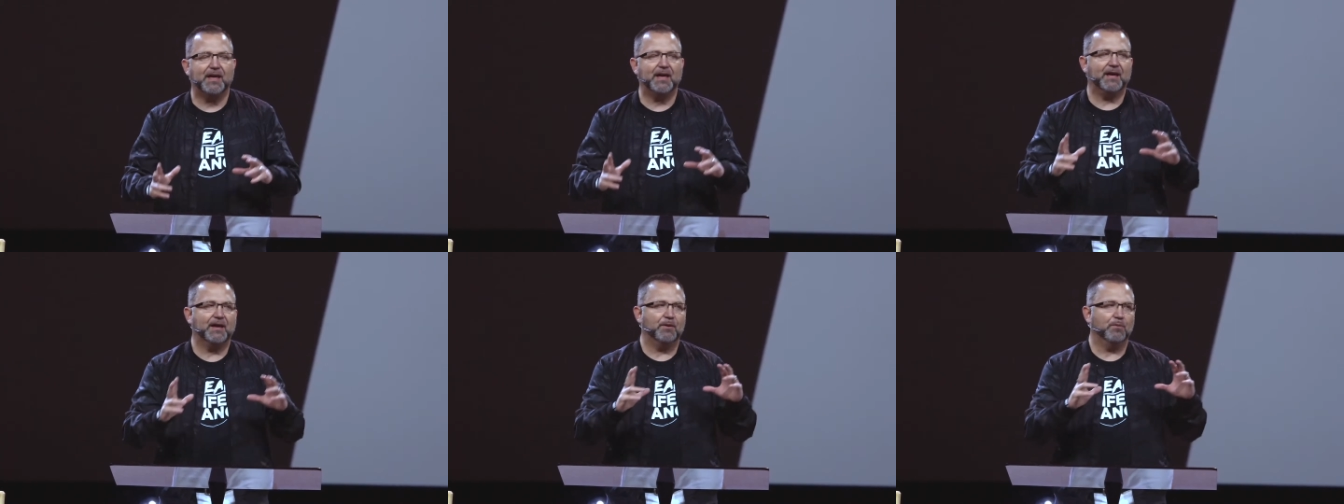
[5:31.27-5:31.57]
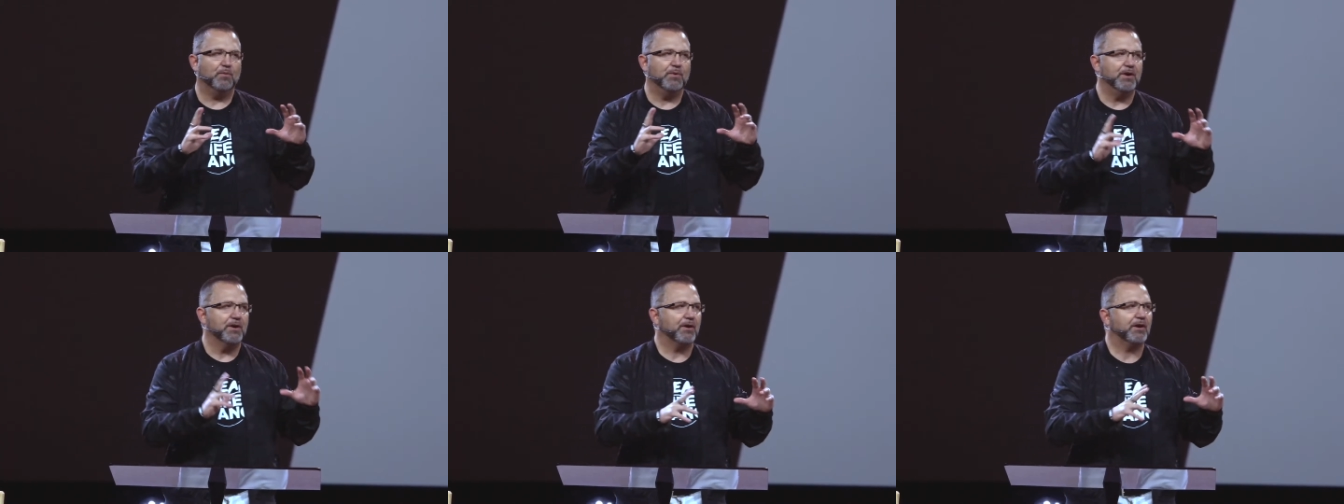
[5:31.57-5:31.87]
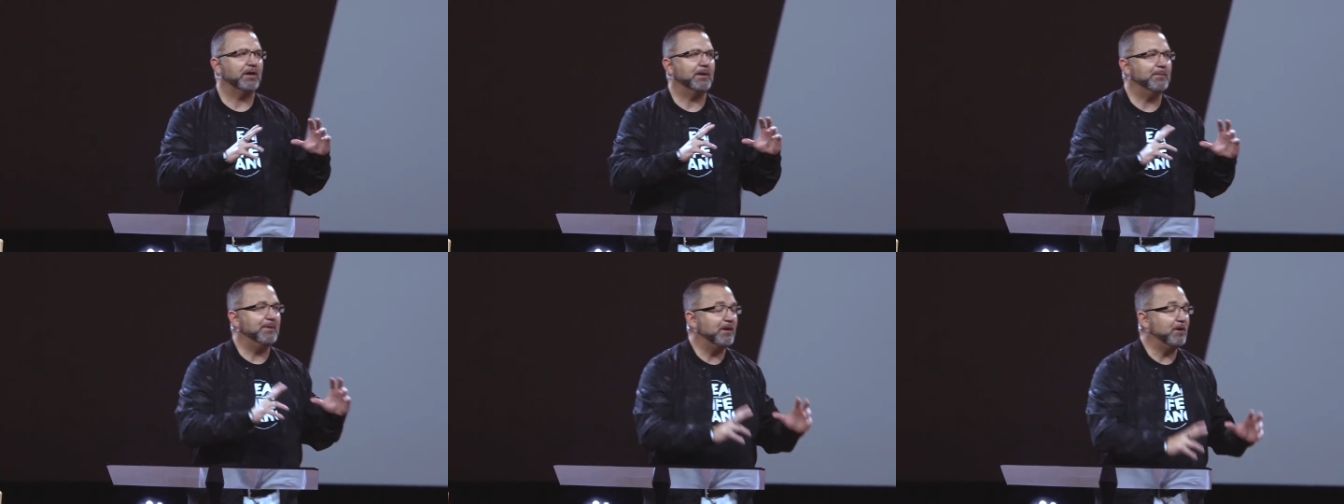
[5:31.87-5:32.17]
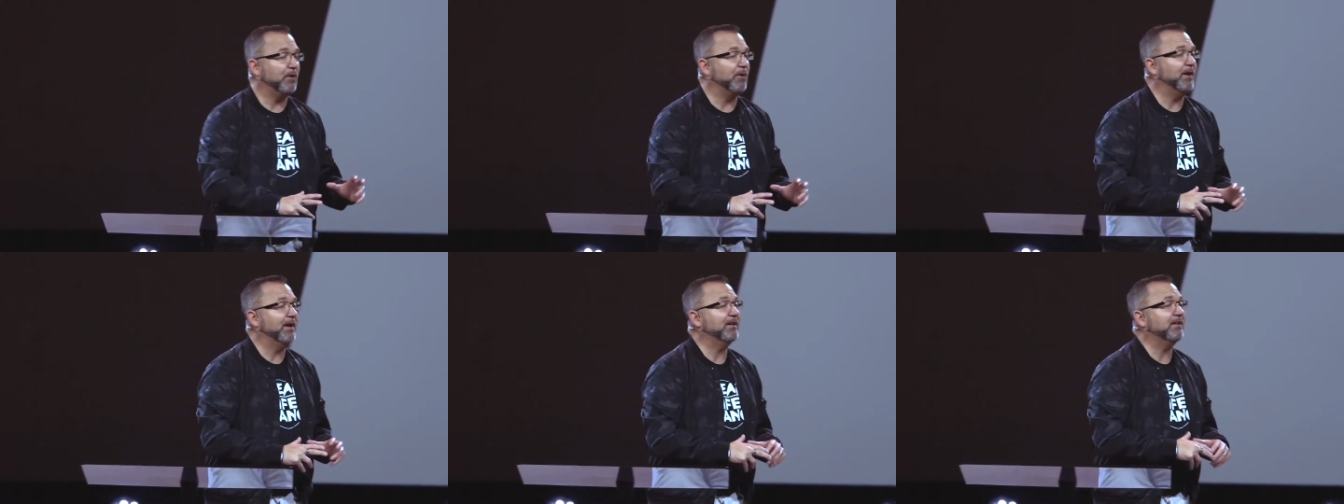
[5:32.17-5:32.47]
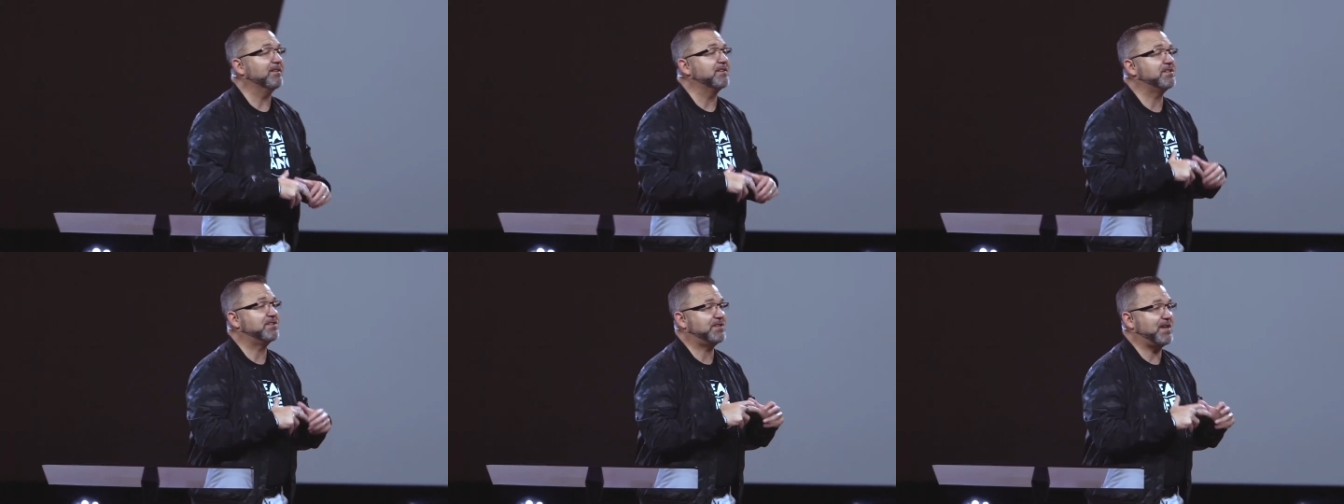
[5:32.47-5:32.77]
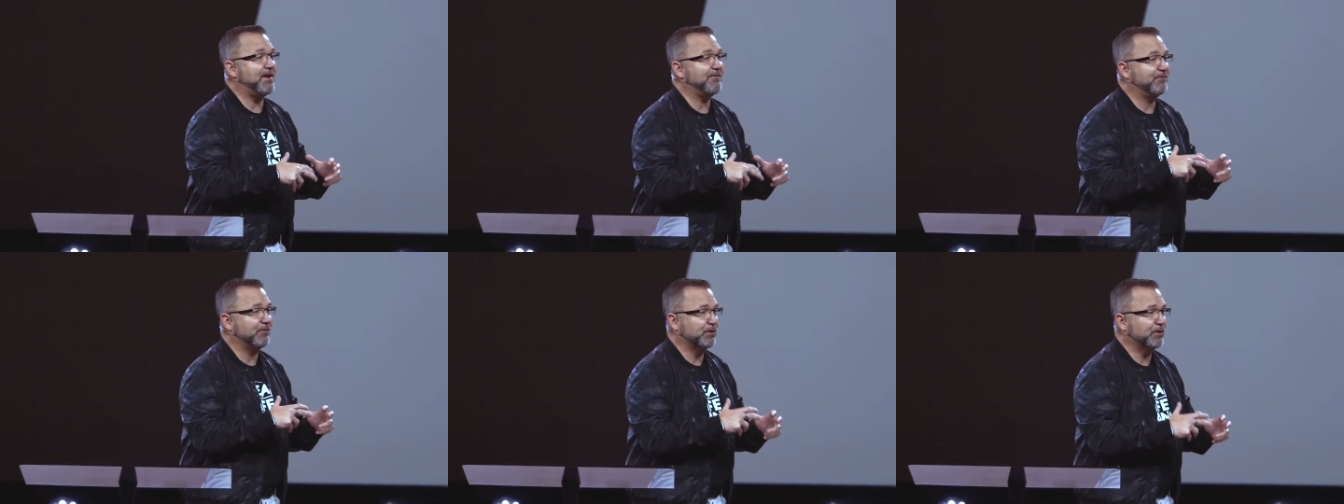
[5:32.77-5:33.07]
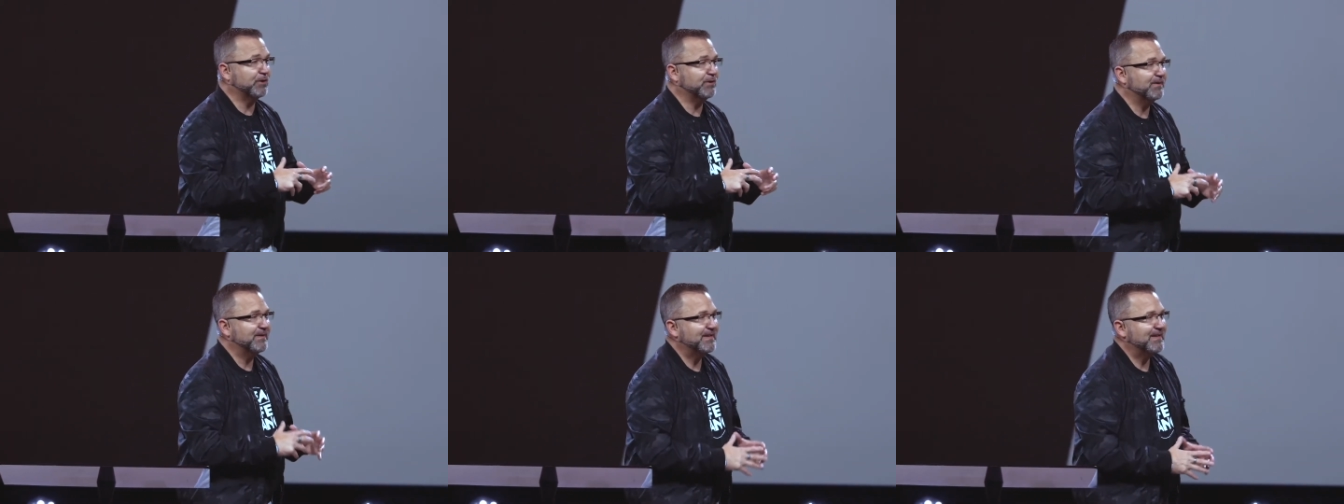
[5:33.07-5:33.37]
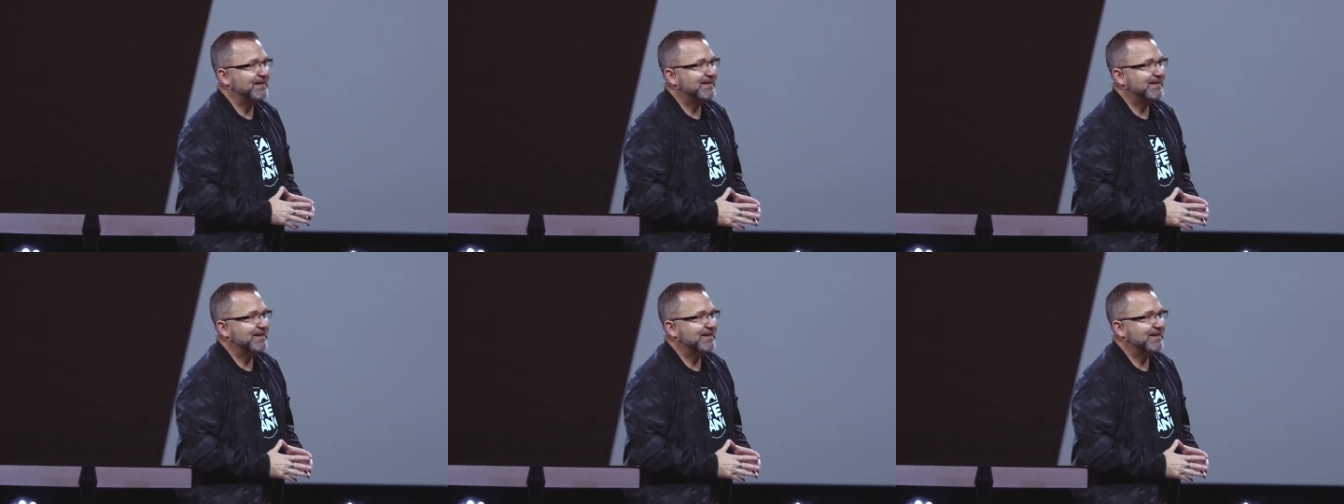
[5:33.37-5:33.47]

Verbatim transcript: And we are going to be going to several